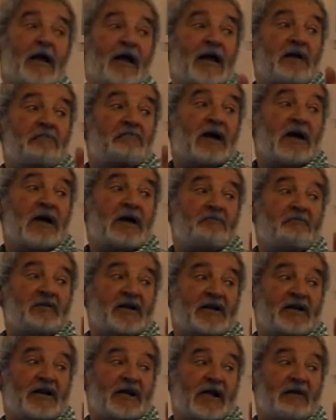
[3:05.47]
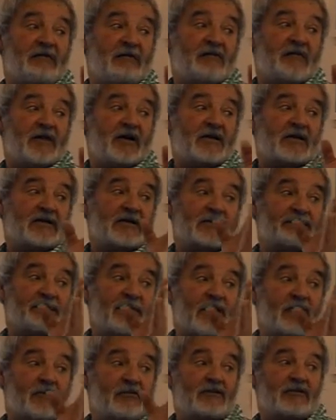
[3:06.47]
In my opinion, however,
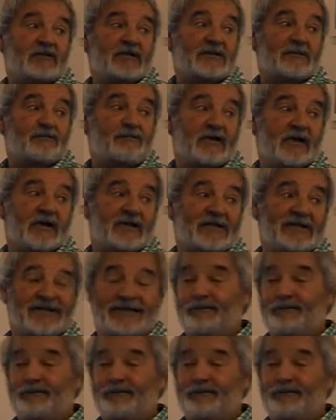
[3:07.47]
despite all this brilliance,